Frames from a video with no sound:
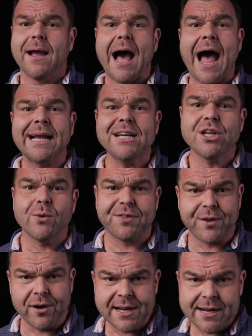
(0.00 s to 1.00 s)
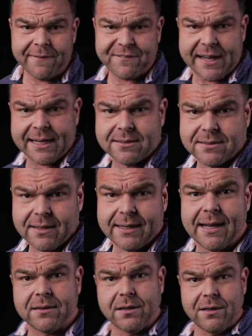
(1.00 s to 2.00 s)
I can do a 30-year fixed,
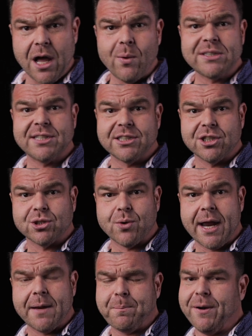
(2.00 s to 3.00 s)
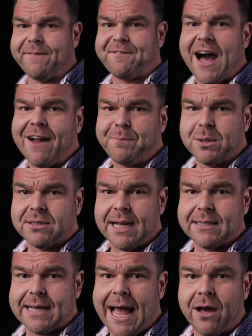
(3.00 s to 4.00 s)
get the lowest interest rate, put
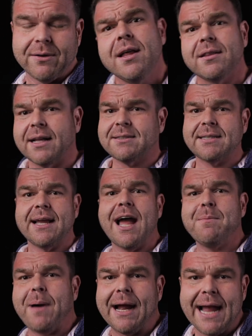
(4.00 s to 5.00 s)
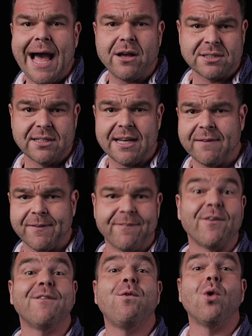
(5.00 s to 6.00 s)
5% down. Let's say I buy a house in Denver
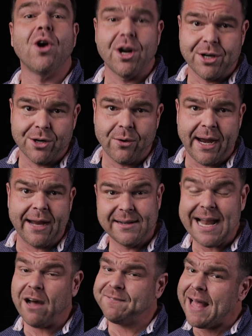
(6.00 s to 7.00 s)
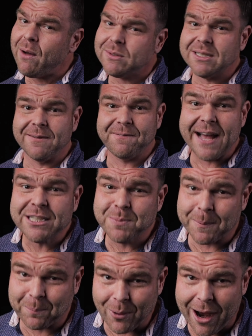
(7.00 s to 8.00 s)
for $400,000. Now, if that was an
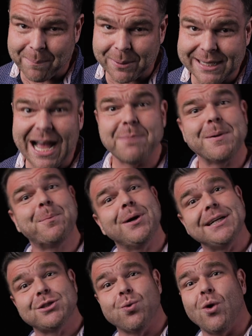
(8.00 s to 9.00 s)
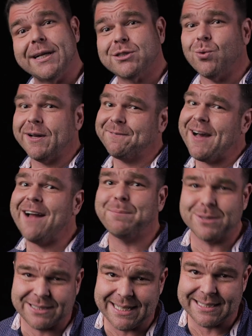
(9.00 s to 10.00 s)
investment property, I'd be putting
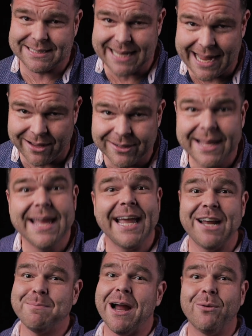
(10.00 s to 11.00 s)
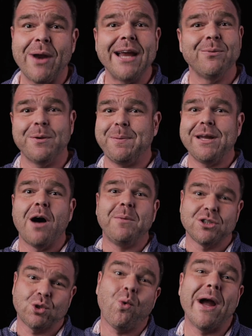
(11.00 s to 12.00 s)
25% down, and my rate would be
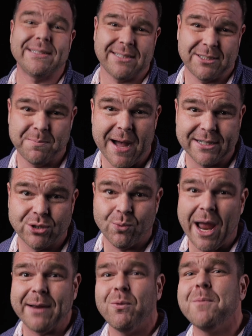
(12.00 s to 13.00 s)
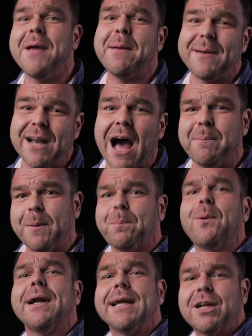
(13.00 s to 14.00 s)
almost twice as much, right? Well, maybe not, but
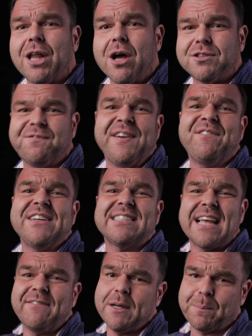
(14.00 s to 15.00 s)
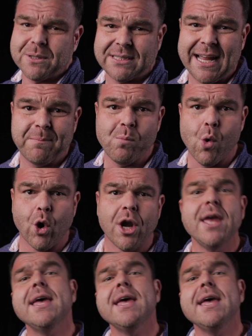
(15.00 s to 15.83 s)
pretty close, 50-70% more,